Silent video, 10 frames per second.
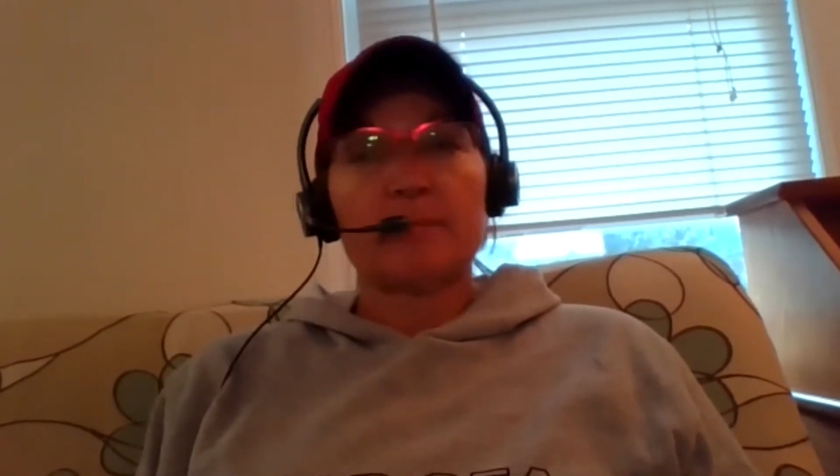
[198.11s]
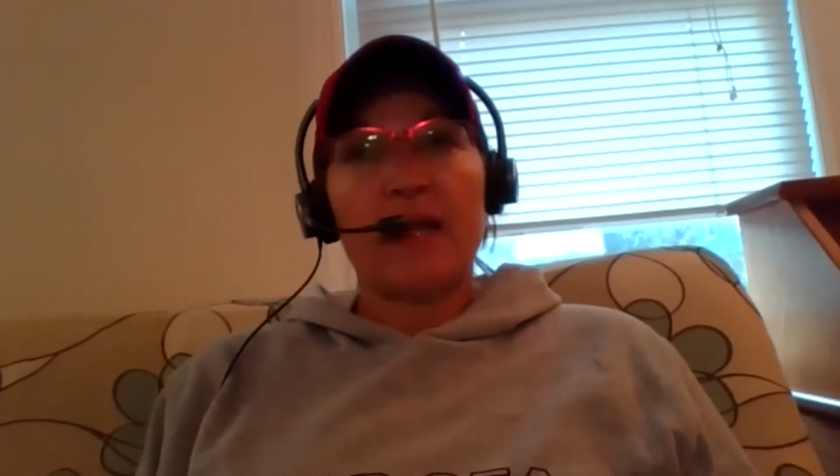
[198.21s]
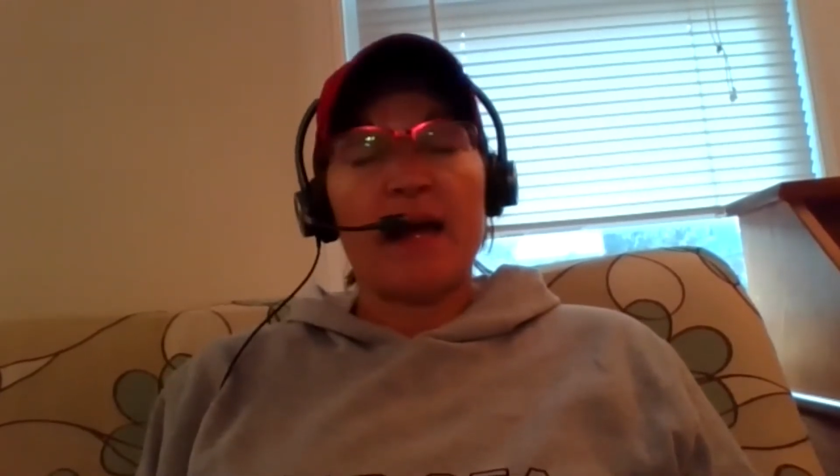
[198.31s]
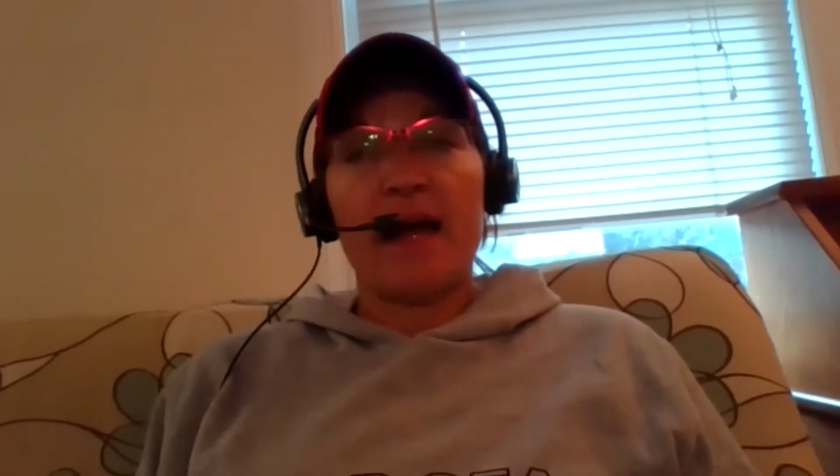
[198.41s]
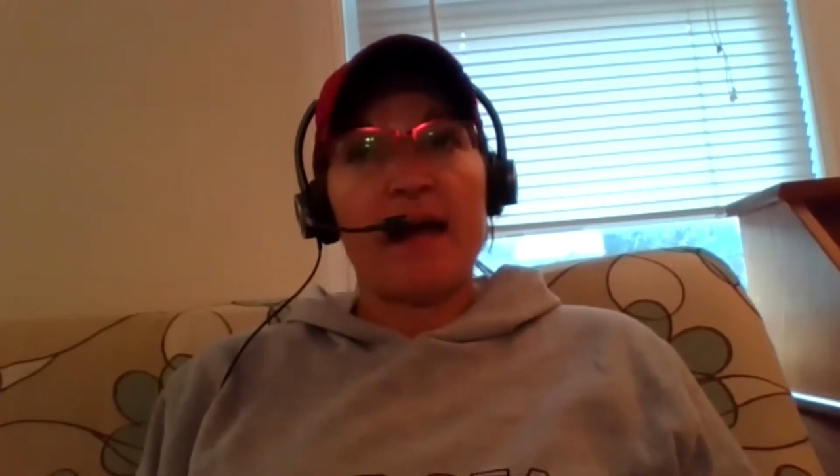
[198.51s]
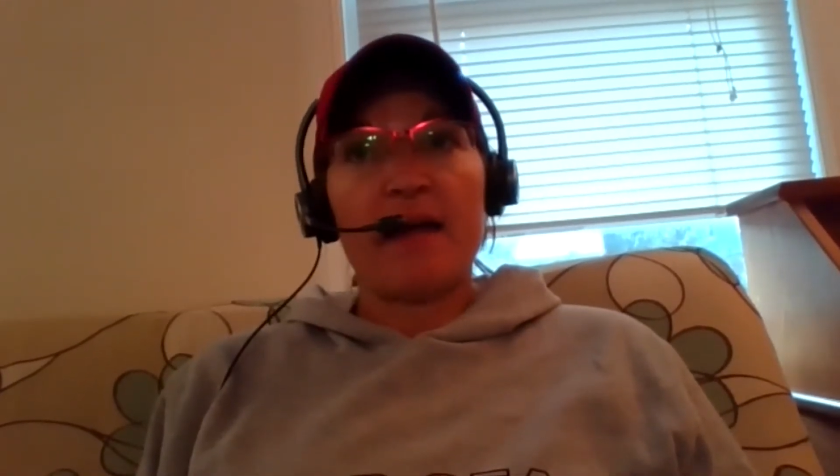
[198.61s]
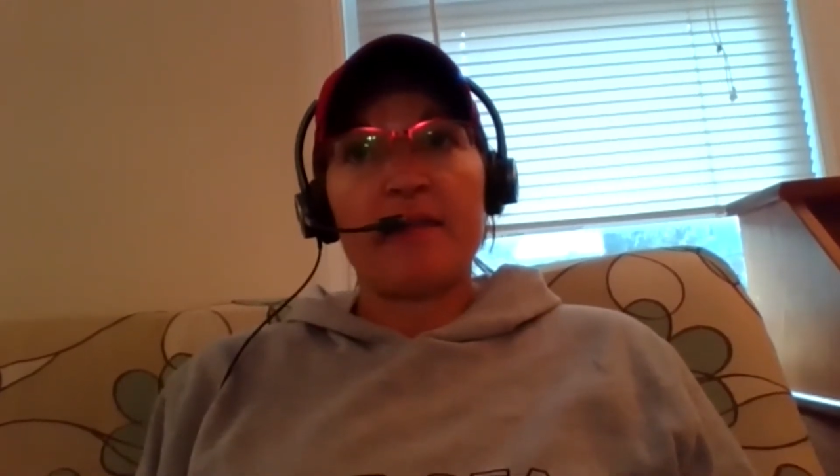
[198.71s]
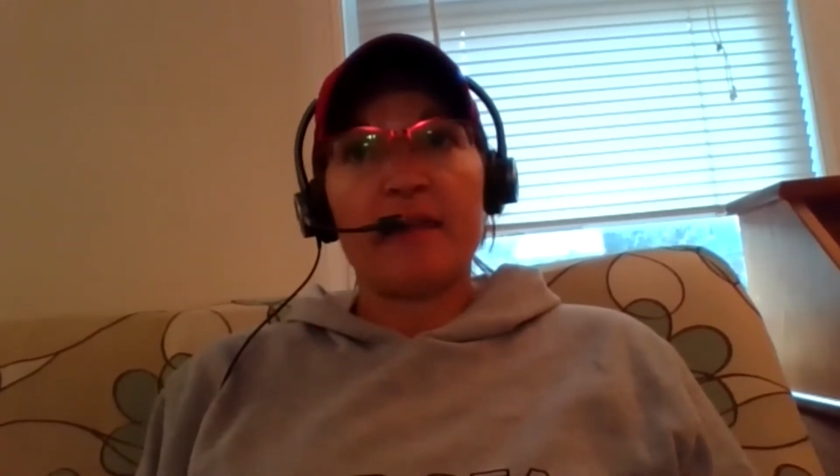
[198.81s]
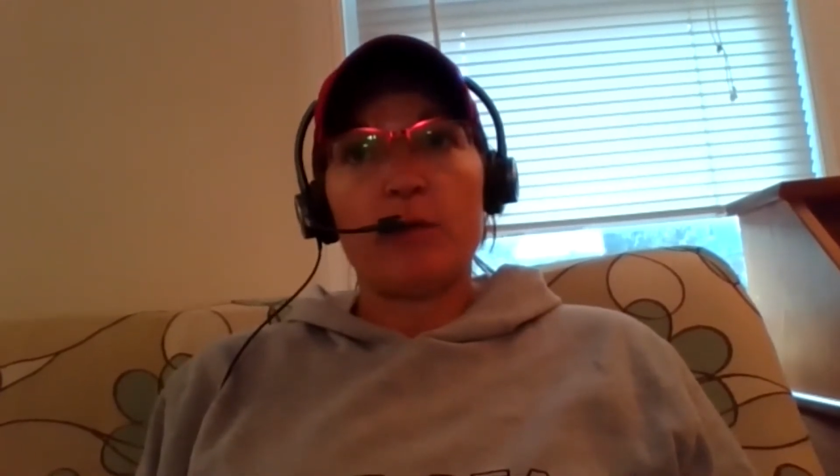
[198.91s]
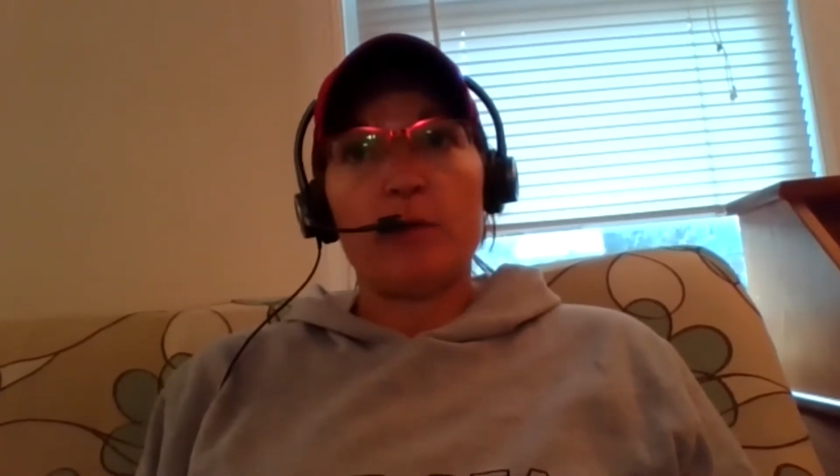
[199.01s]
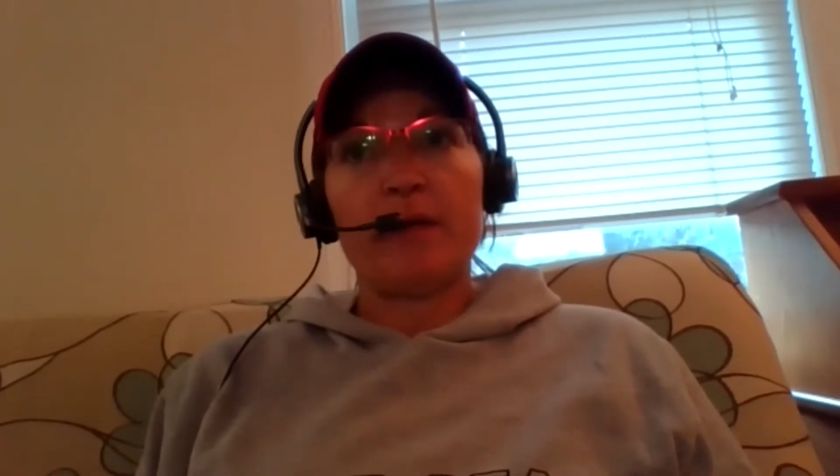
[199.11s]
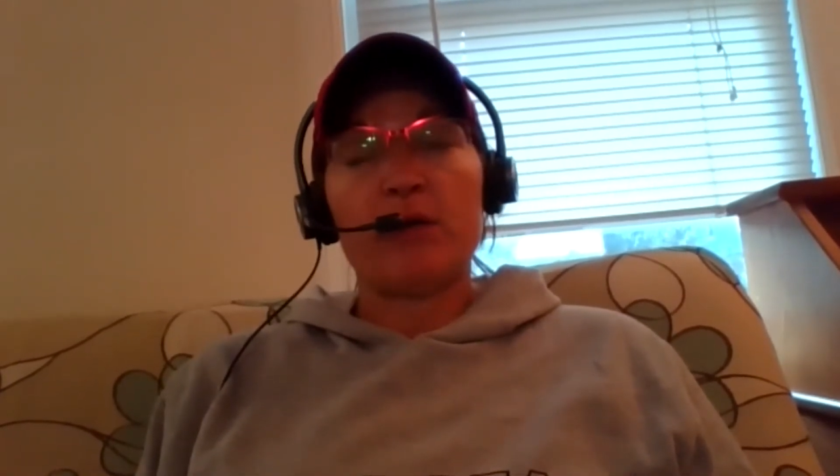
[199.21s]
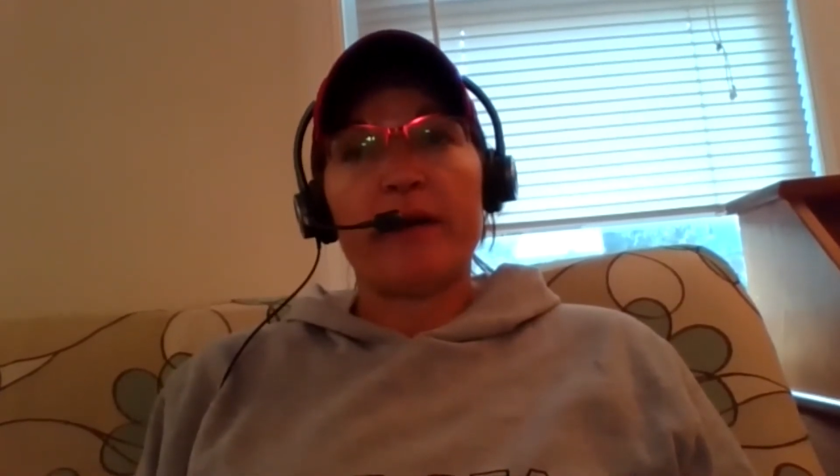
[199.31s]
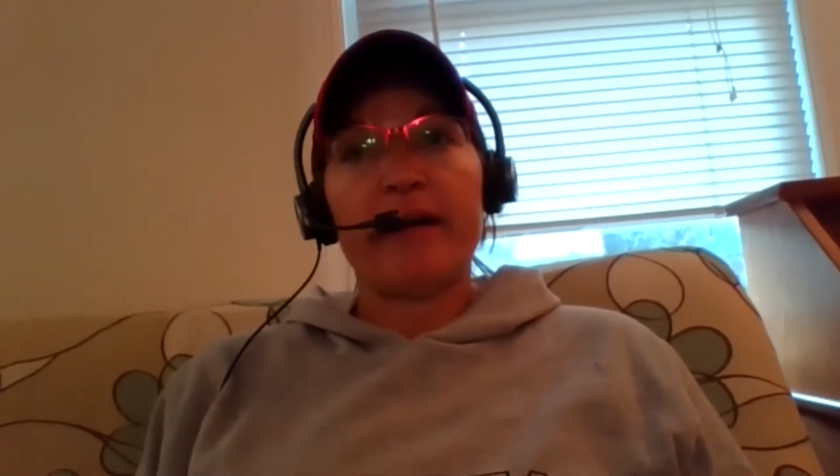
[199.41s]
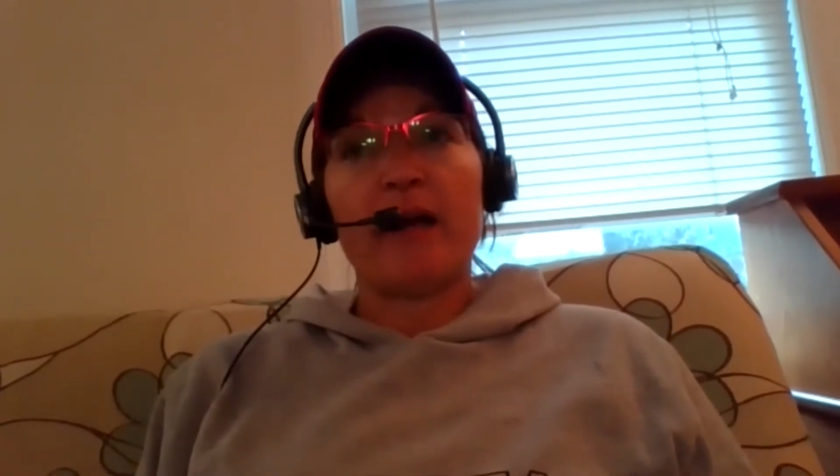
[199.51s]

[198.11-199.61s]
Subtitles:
I think it would be a great